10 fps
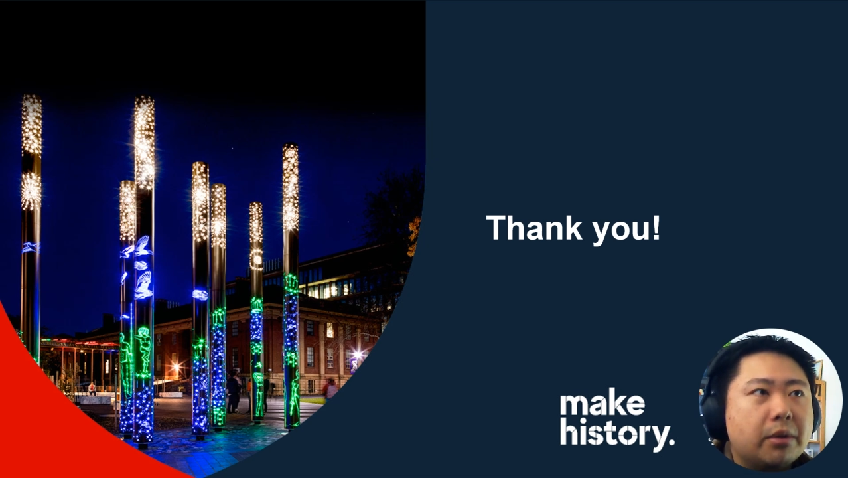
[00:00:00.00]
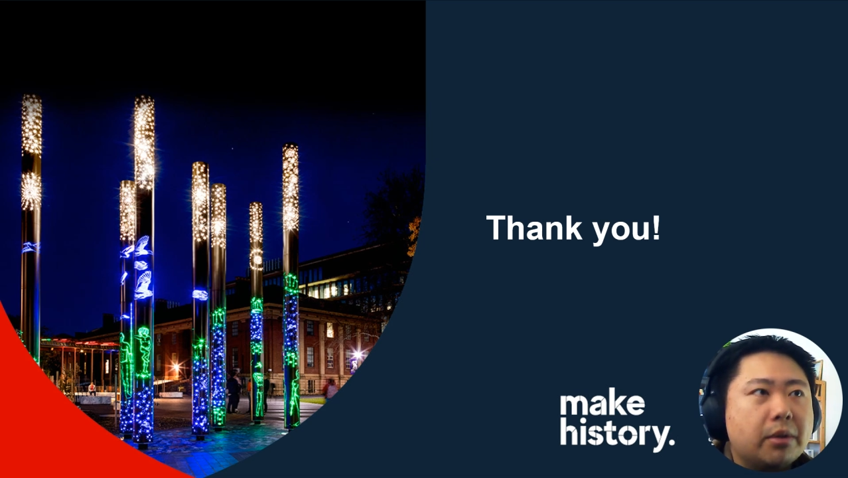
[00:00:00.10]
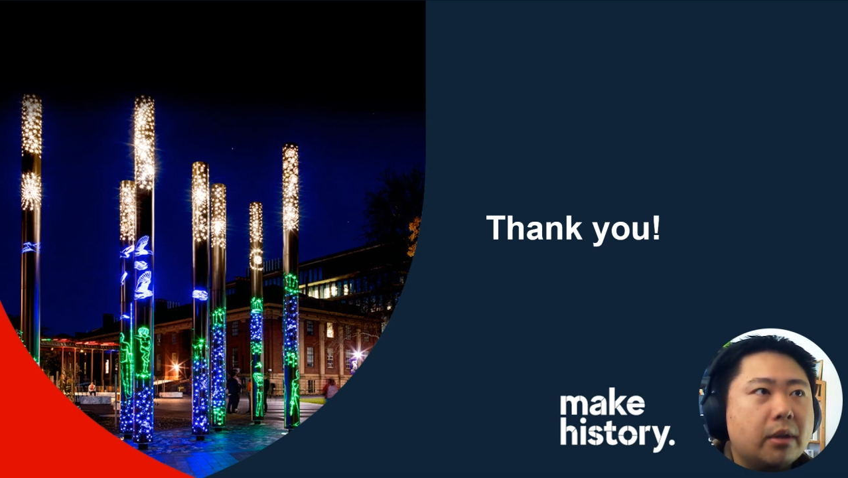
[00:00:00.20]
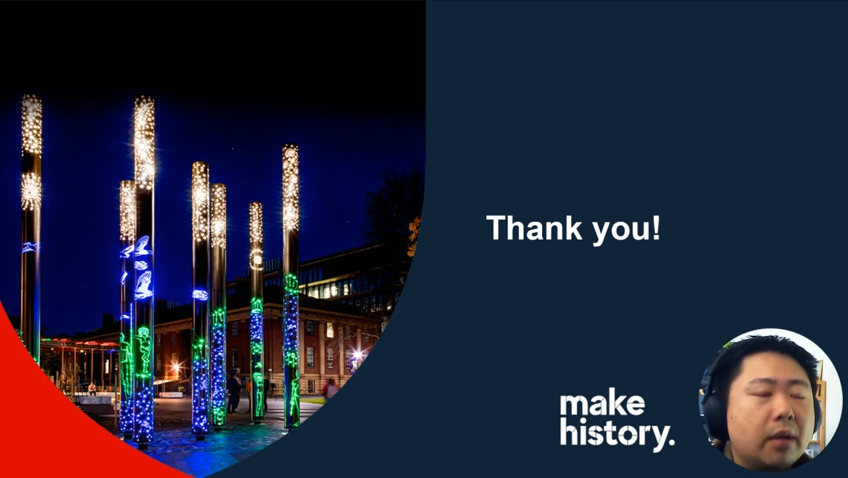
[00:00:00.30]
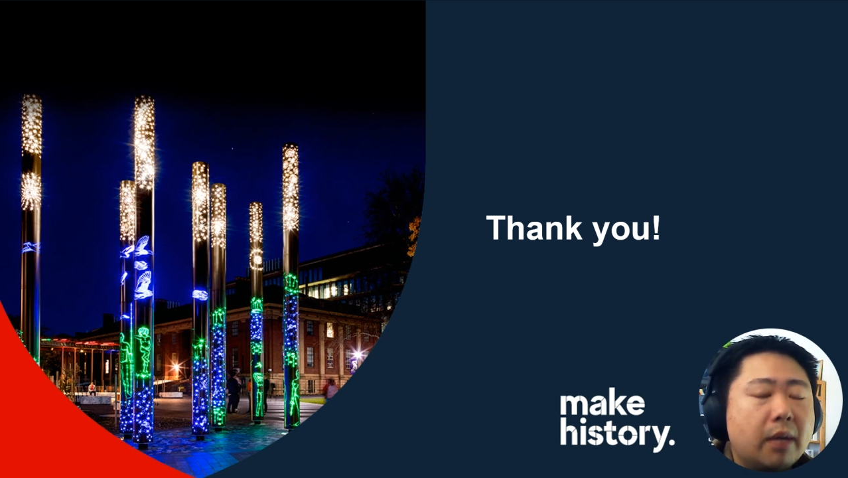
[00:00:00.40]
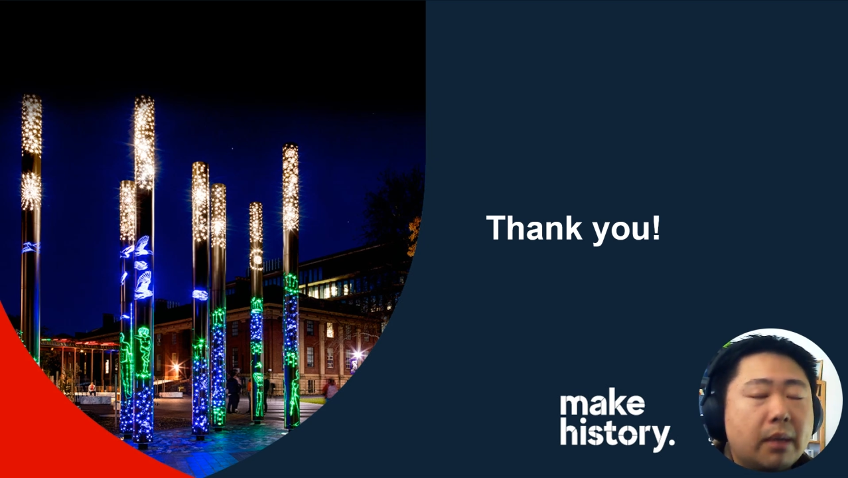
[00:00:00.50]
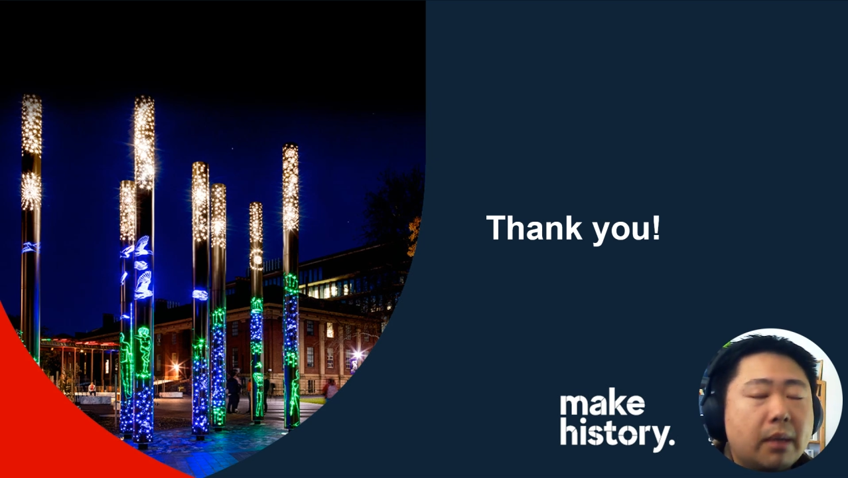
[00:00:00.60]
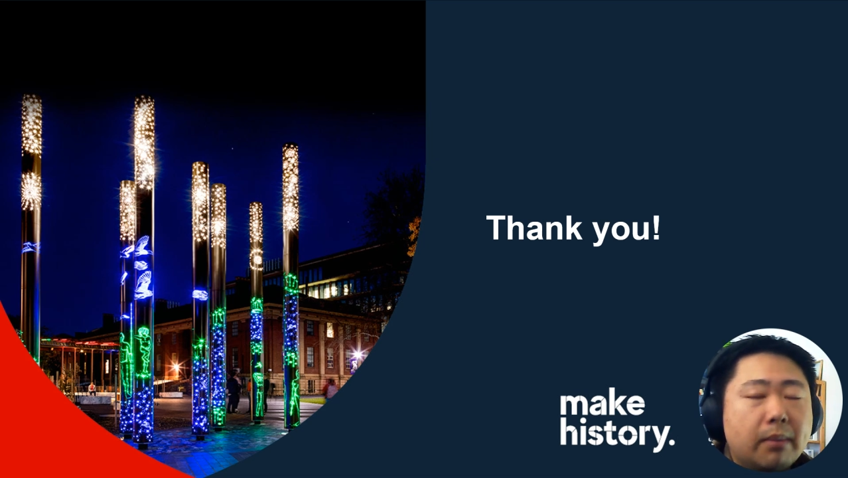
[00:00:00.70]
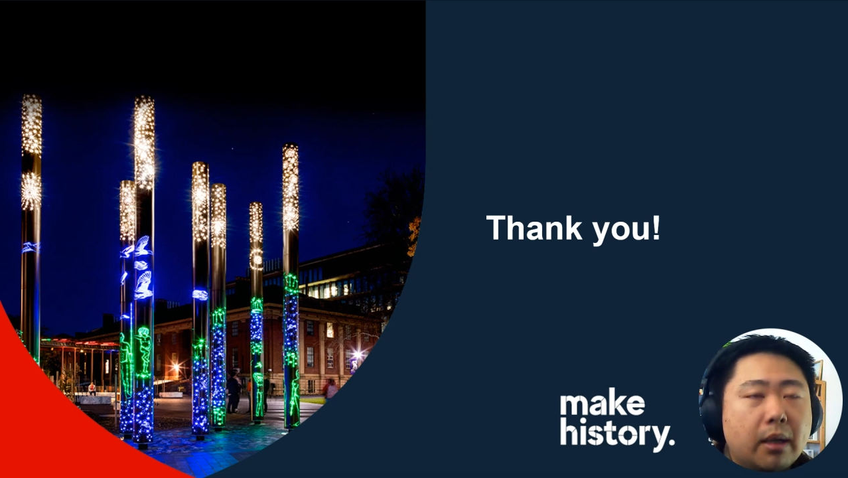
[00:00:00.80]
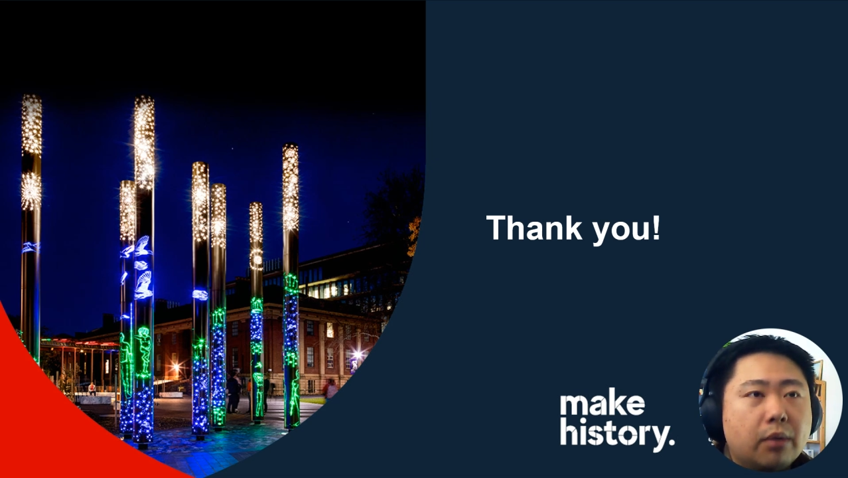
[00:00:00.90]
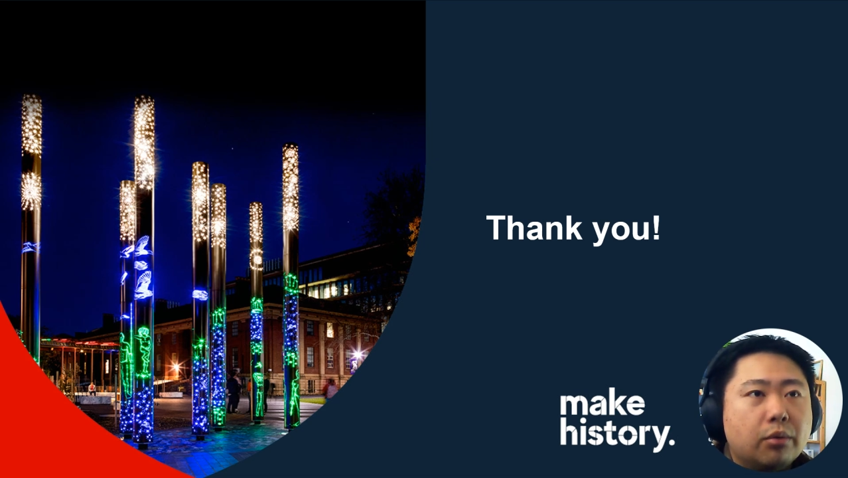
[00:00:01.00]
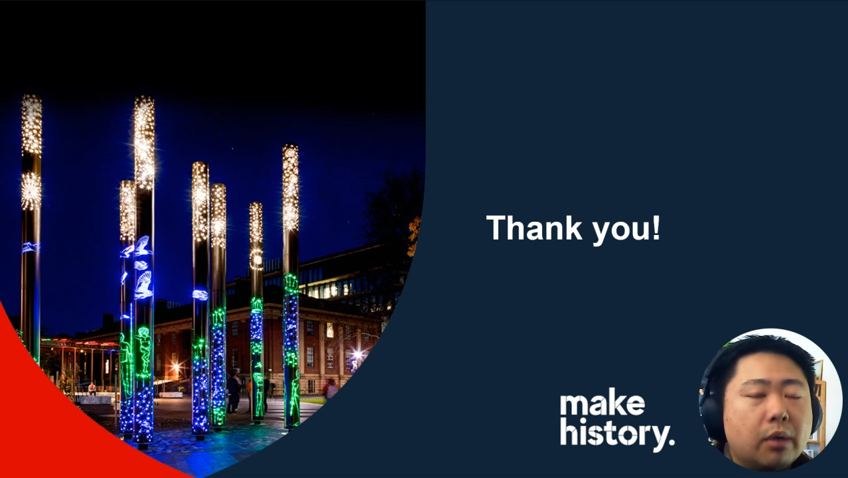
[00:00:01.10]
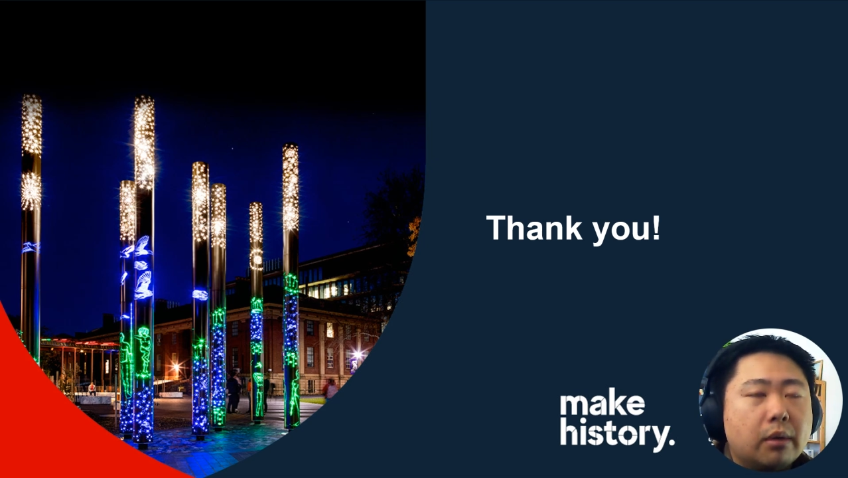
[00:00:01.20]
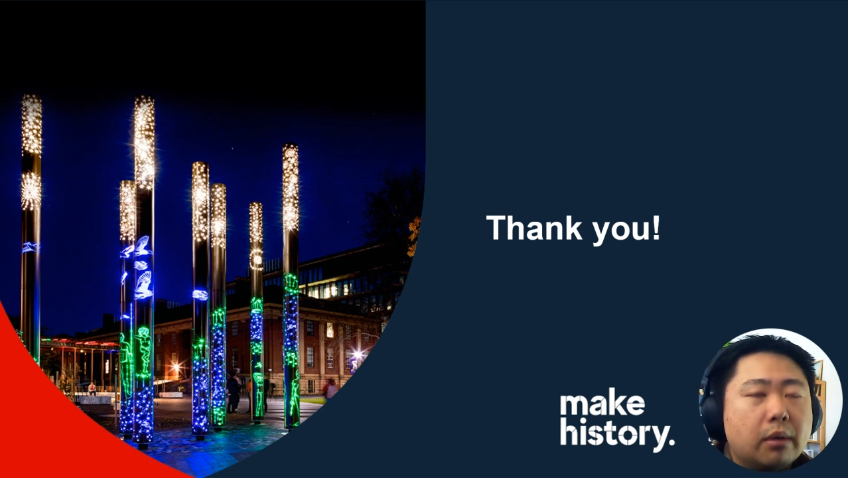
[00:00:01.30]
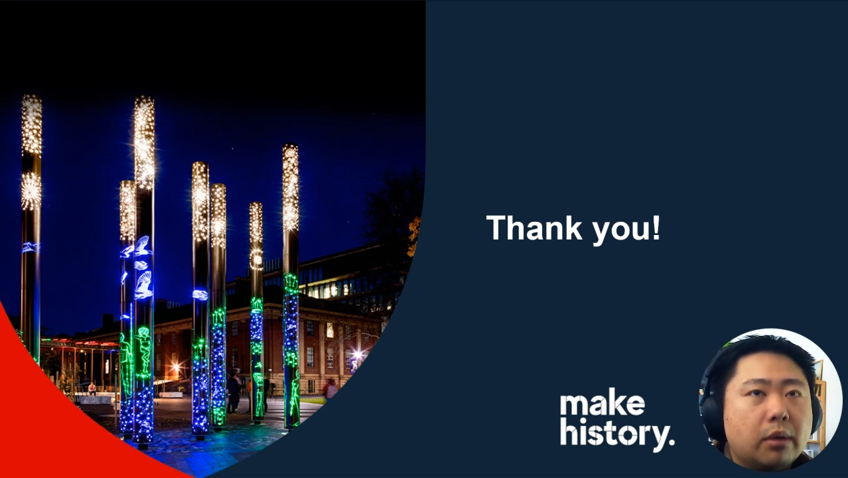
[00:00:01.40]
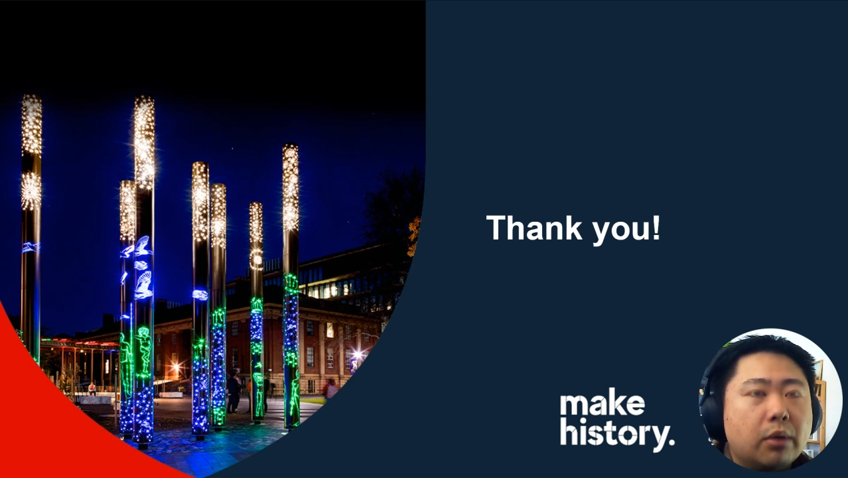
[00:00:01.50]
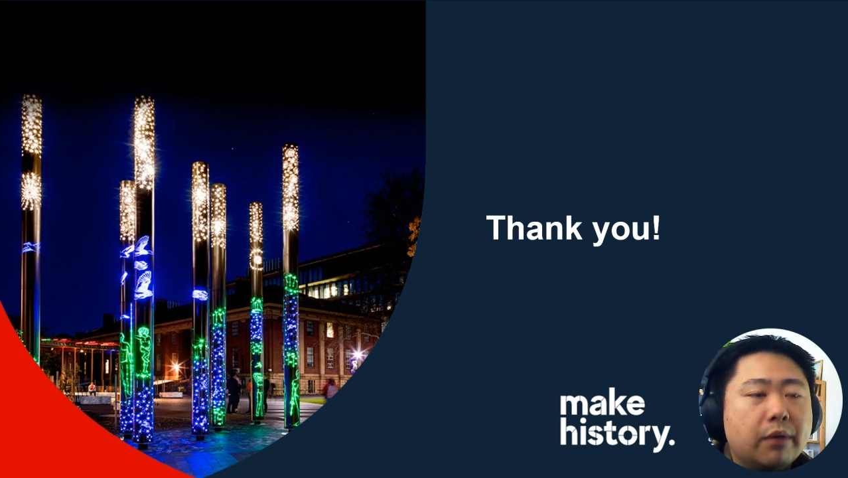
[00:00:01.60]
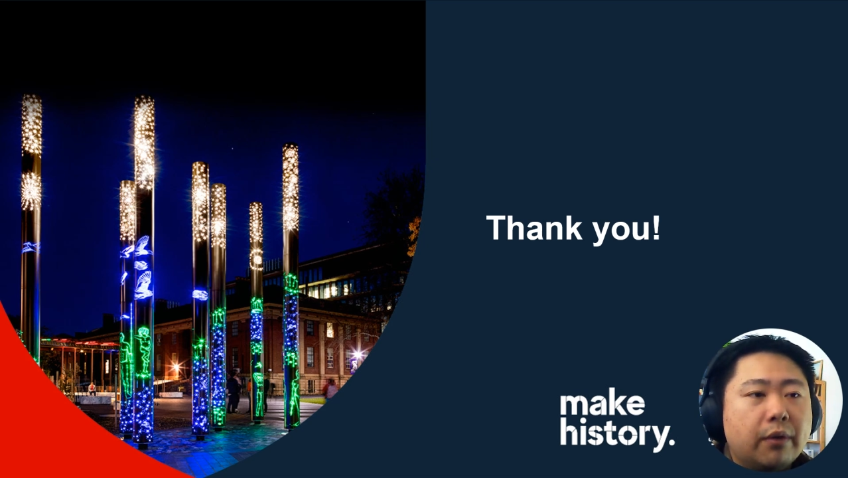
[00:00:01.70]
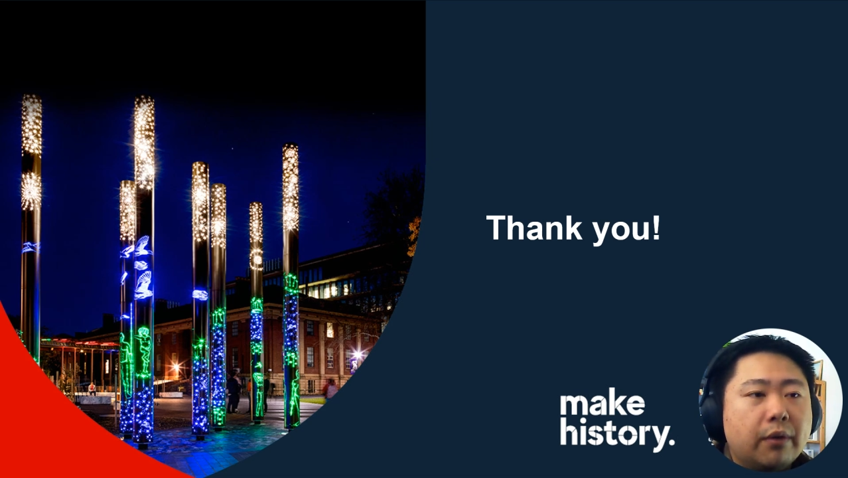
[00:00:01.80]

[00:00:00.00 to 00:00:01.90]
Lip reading: in ADMA 2024,